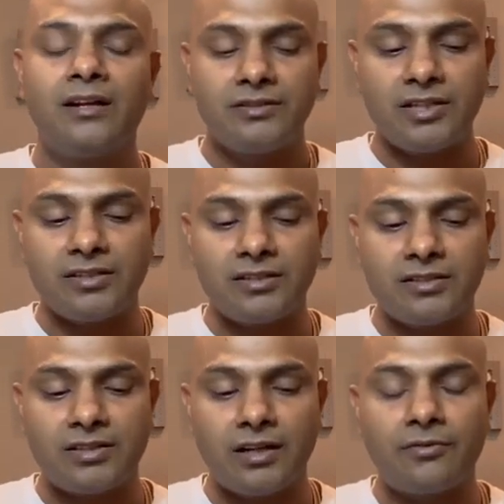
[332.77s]
Just
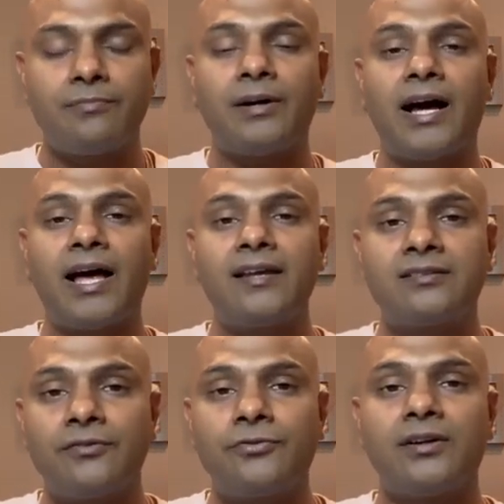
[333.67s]
serve
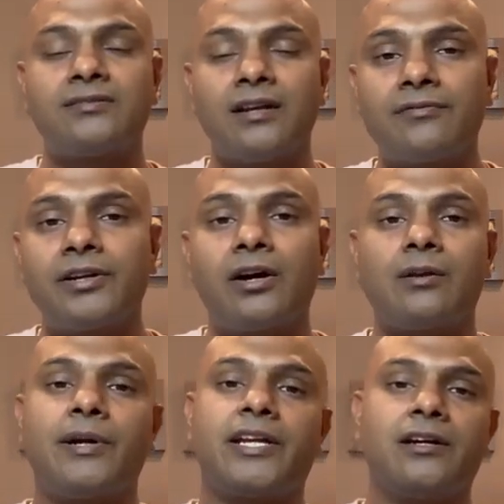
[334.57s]
as if you are serving
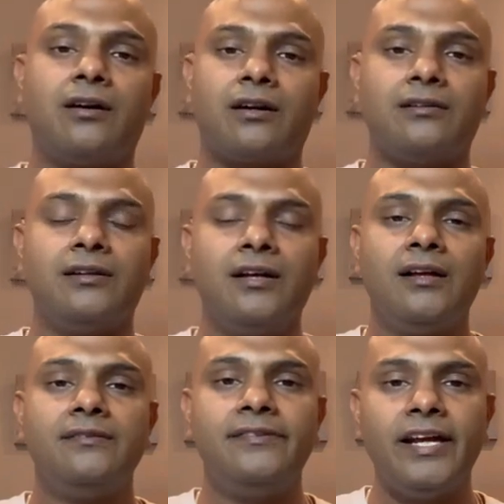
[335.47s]
Almighty God.
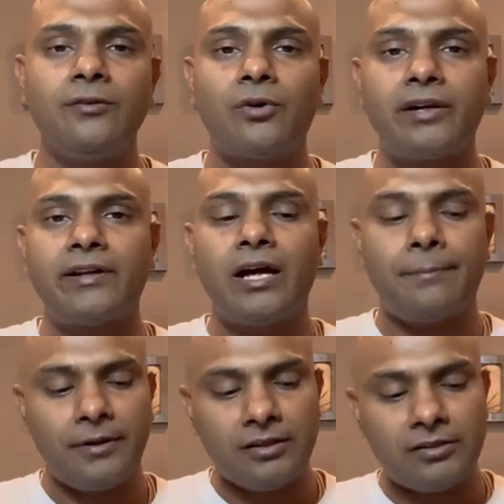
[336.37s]
Then what will
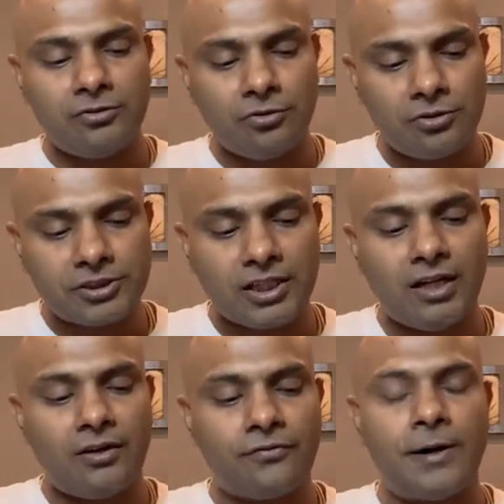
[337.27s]
happen? The dosha
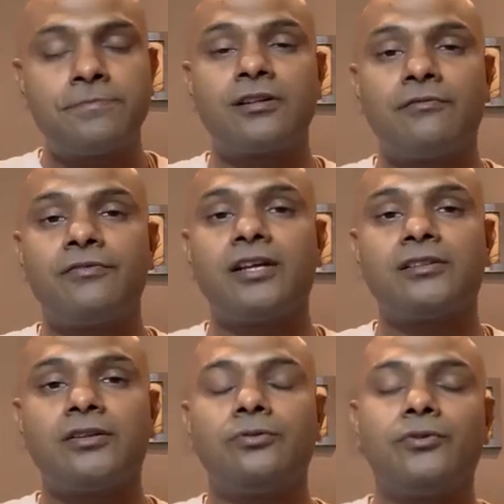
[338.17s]
of Apsavya
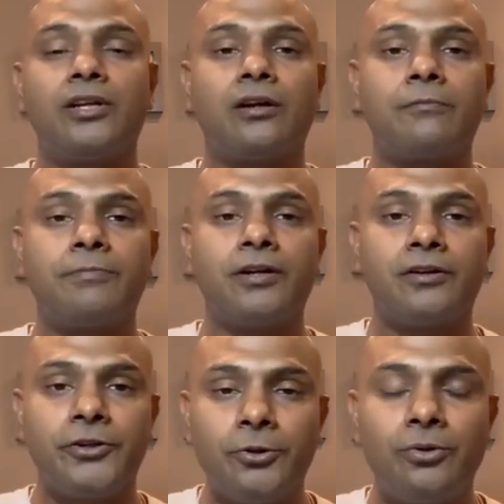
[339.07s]
Tanu will not be
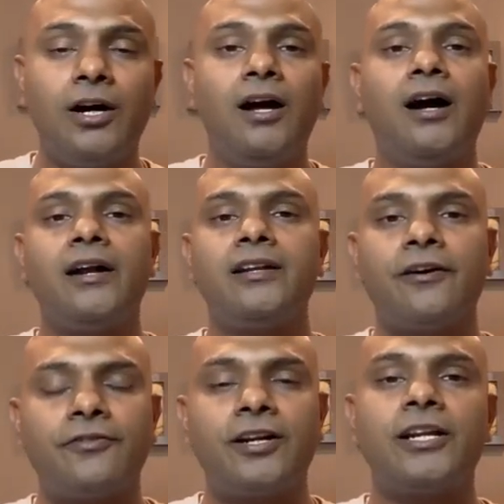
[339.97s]
on you, and
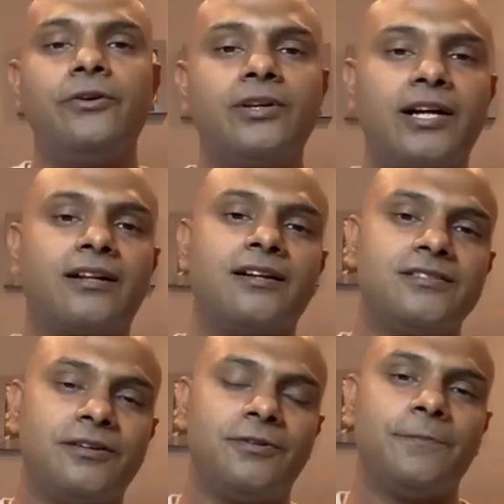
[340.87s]
definitely you will get
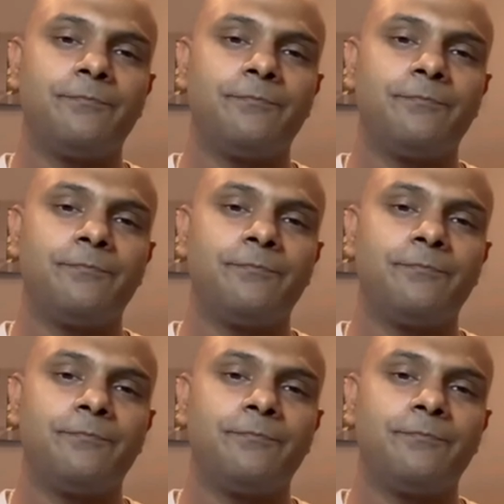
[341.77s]
conceived.